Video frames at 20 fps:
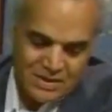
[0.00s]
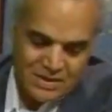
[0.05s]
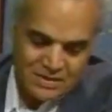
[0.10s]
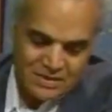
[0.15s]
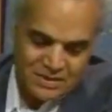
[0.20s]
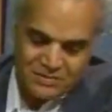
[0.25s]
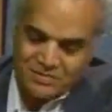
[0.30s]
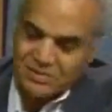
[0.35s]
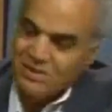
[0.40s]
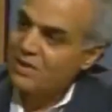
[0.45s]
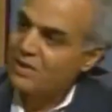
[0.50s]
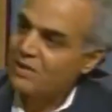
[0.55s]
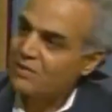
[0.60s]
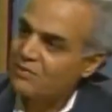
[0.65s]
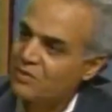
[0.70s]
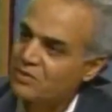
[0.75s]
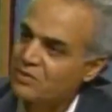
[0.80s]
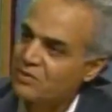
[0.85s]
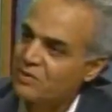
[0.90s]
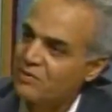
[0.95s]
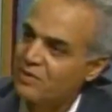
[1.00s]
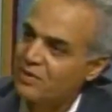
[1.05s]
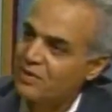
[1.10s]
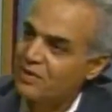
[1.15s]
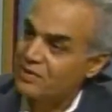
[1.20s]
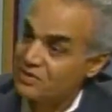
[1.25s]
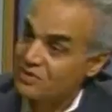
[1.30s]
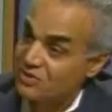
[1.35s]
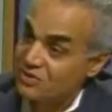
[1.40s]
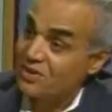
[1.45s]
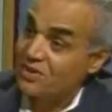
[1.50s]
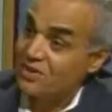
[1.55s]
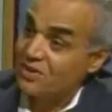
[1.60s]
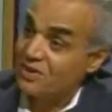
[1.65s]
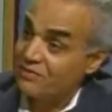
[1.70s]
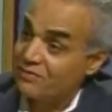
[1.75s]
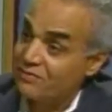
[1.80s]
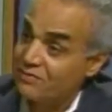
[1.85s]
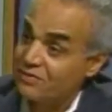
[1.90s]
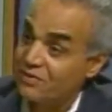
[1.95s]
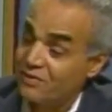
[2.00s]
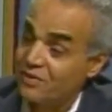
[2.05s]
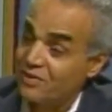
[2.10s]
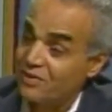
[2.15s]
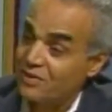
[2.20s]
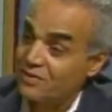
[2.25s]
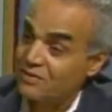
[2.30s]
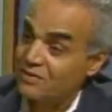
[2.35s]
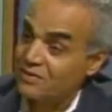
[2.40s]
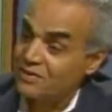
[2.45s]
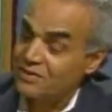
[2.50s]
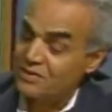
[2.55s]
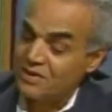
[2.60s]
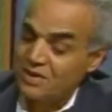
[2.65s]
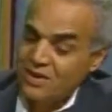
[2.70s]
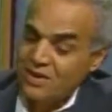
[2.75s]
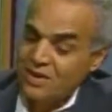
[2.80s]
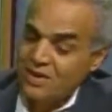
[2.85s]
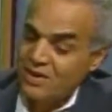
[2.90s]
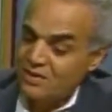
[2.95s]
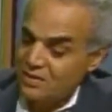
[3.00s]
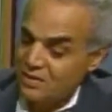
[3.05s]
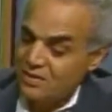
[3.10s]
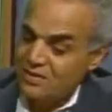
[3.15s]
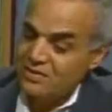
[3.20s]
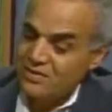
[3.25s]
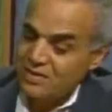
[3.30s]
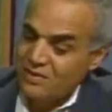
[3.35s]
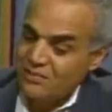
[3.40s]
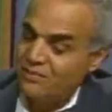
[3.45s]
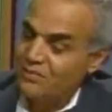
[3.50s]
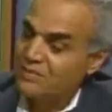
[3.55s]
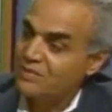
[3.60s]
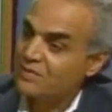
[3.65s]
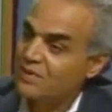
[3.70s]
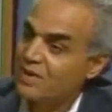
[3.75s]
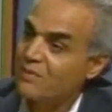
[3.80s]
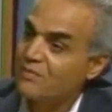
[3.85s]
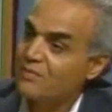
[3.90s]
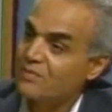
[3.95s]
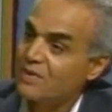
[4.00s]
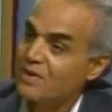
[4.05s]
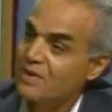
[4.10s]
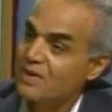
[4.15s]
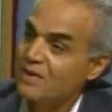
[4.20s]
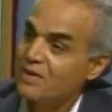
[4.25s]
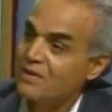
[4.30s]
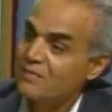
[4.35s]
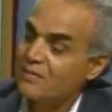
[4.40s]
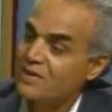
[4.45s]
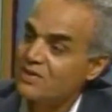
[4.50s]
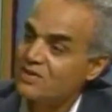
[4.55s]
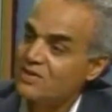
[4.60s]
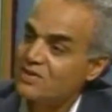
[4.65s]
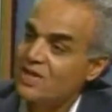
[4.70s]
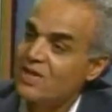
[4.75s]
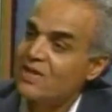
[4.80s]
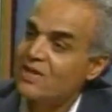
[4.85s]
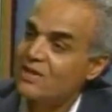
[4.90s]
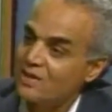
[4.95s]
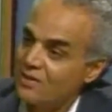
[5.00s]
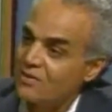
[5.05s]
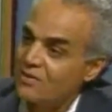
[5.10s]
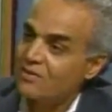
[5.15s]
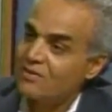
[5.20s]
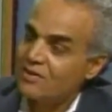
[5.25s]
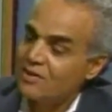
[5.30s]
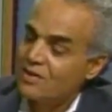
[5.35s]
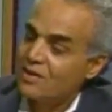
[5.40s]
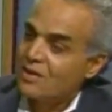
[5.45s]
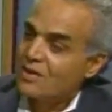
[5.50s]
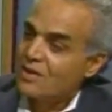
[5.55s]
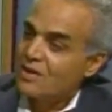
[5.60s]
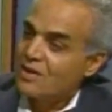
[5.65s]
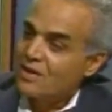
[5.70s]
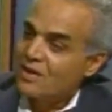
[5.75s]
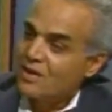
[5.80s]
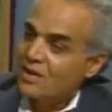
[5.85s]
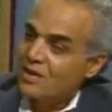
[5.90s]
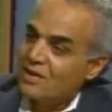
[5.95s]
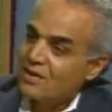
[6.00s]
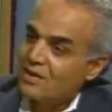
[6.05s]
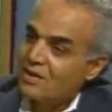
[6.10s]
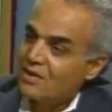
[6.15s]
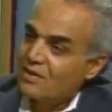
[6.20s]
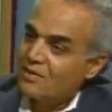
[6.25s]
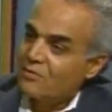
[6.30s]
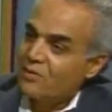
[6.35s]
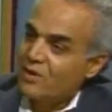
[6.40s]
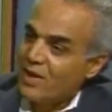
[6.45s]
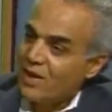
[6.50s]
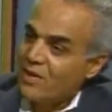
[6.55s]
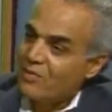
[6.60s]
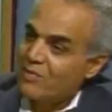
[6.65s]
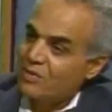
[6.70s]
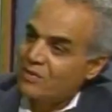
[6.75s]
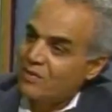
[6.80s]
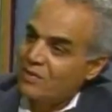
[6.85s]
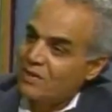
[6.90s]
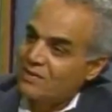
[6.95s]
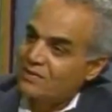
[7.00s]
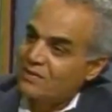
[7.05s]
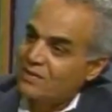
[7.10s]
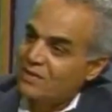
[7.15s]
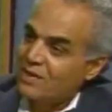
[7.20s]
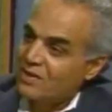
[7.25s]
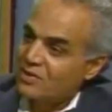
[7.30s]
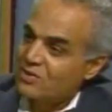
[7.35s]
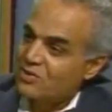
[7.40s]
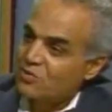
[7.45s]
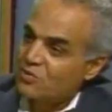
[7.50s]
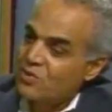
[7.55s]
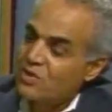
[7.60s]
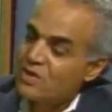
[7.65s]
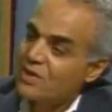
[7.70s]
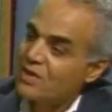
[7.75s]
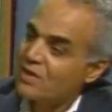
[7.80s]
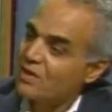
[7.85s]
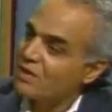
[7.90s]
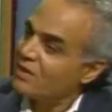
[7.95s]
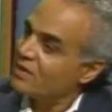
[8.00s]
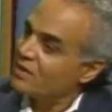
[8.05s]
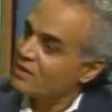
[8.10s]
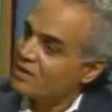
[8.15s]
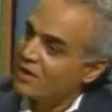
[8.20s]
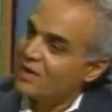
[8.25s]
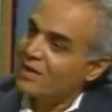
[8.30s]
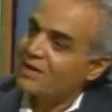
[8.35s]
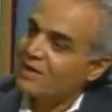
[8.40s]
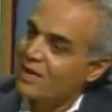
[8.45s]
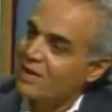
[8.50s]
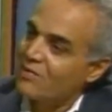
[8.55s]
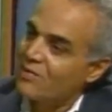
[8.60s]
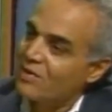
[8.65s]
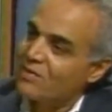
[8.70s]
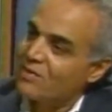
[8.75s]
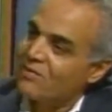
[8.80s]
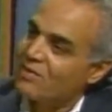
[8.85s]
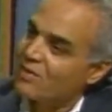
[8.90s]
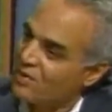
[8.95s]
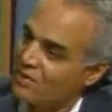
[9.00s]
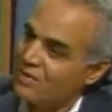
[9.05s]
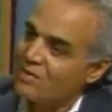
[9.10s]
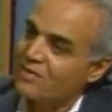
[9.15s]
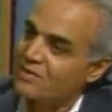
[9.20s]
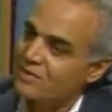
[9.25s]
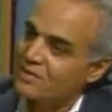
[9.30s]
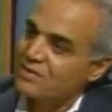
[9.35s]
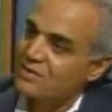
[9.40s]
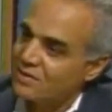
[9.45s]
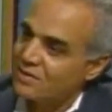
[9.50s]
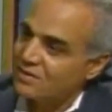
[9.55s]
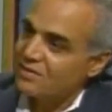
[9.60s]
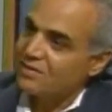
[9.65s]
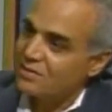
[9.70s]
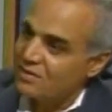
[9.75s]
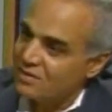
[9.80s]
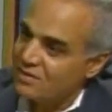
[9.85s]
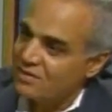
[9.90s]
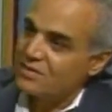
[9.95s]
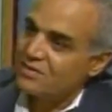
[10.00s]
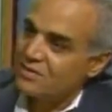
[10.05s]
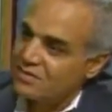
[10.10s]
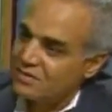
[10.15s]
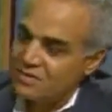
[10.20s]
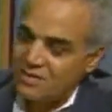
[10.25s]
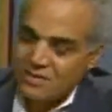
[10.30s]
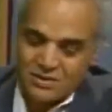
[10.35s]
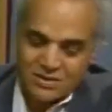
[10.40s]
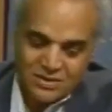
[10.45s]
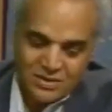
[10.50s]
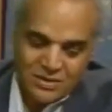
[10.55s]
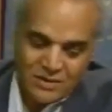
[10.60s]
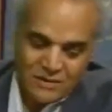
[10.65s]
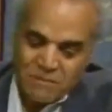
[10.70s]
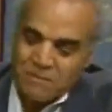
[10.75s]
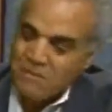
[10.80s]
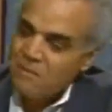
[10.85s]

it seems like Muslim Americans still have difficulties, and some might say, you know, that what happened in London last week really cannot happen here because, you know, it's just